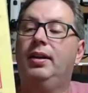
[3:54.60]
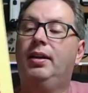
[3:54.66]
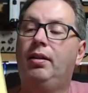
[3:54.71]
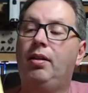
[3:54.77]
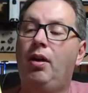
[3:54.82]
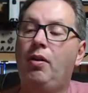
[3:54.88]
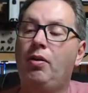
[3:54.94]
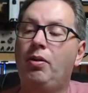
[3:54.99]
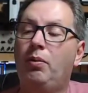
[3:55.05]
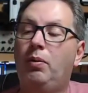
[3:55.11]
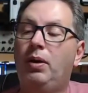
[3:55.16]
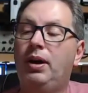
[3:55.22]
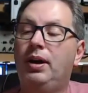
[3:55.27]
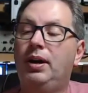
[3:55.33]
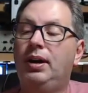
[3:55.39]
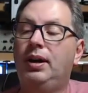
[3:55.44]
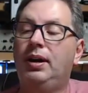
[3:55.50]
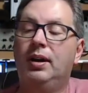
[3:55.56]
along the
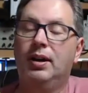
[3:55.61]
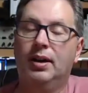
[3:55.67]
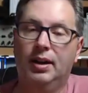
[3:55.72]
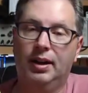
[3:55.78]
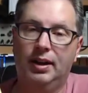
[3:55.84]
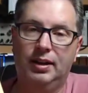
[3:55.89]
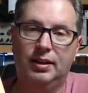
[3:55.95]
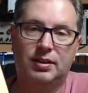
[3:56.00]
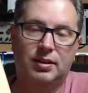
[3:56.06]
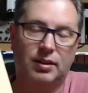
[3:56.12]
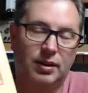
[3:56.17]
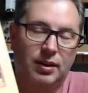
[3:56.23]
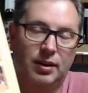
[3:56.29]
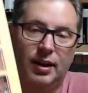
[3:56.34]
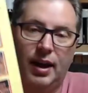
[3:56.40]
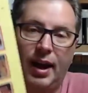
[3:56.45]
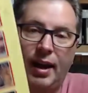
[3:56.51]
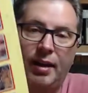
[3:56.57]
way. It's
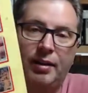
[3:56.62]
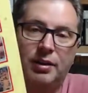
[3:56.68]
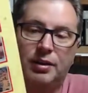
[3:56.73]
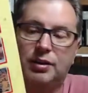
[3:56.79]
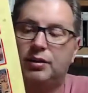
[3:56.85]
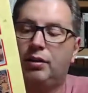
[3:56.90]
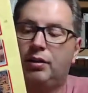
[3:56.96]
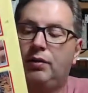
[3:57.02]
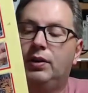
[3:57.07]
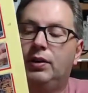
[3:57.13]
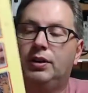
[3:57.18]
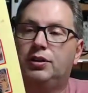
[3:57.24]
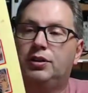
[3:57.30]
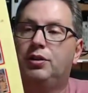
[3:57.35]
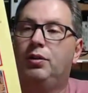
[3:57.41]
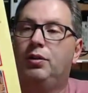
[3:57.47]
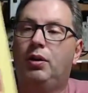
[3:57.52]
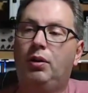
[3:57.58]
how to service
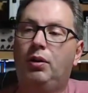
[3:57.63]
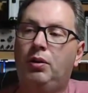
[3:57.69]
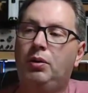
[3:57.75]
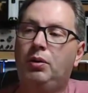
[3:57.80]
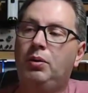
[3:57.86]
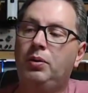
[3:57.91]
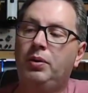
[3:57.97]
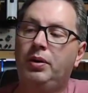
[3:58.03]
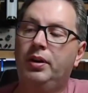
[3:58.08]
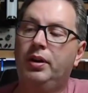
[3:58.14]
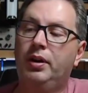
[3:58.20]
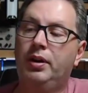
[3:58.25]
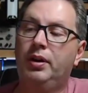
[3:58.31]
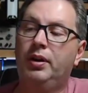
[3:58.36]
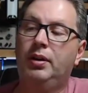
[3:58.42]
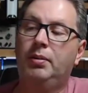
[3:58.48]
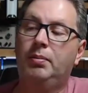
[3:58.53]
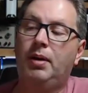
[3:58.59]
your own
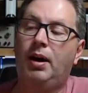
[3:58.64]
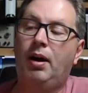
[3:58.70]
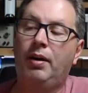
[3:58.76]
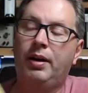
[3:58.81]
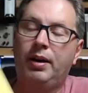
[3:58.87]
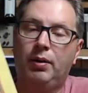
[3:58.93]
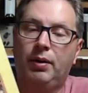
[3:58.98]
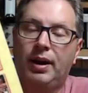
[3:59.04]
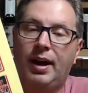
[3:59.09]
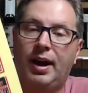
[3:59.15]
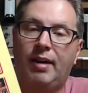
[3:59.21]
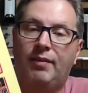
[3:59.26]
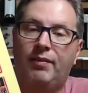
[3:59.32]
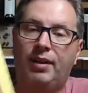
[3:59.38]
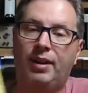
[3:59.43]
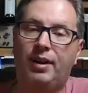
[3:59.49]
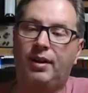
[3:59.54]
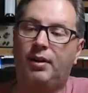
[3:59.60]
audio and
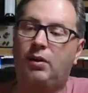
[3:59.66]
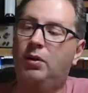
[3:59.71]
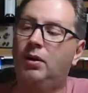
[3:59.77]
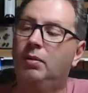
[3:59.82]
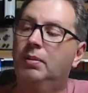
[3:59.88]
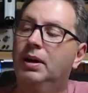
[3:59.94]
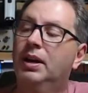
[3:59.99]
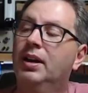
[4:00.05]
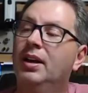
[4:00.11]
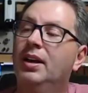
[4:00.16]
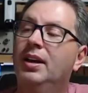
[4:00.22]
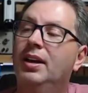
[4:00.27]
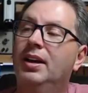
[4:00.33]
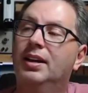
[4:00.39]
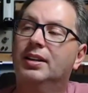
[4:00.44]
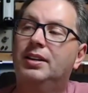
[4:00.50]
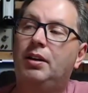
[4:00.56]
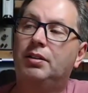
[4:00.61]
hi-fi equipment.
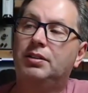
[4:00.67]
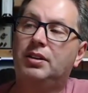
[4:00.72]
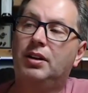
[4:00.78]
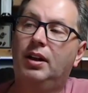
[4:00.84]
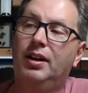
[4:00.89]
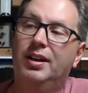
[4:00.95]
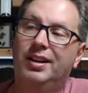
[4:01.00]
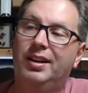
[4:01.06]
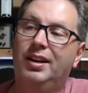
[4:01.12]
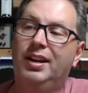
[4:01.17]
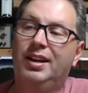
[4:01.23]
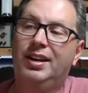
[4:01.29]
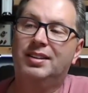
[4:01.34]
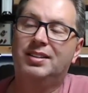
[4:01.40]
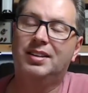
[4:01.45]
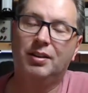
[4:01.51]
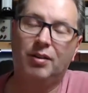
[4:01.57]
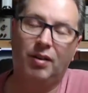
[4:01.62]
It
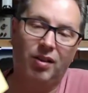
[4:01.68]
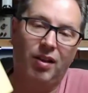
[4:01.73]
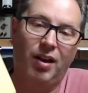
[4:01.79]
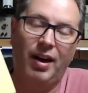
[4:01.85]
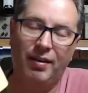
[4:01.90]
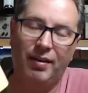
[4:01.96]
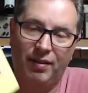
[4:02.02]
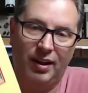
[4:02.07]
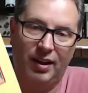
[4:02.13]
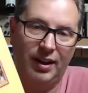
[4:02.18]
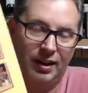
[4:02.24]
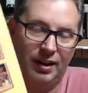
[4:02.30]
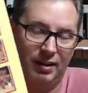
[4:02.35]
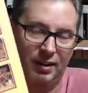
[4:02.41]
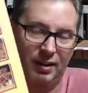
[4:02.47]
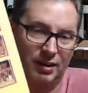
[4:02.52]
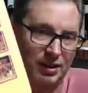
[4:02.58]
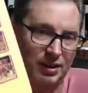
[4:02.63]
gets into a lot of like
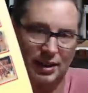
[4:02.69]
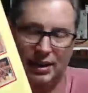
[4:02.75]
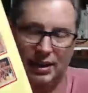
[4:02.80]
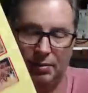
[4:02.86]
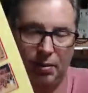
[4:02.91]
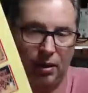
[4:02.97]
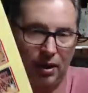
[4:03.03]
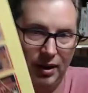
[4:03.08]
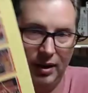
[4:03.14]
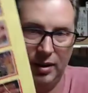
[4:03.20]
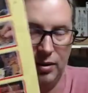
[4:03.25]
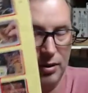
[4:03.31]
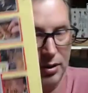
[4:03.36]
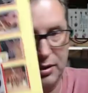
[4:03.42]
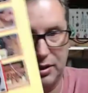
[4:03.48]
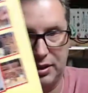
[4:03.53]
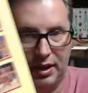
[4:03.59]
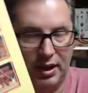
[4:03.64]
CD
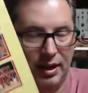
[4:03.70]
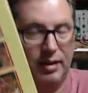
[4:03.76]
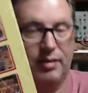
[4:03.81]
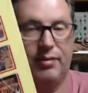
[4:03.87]
players and how to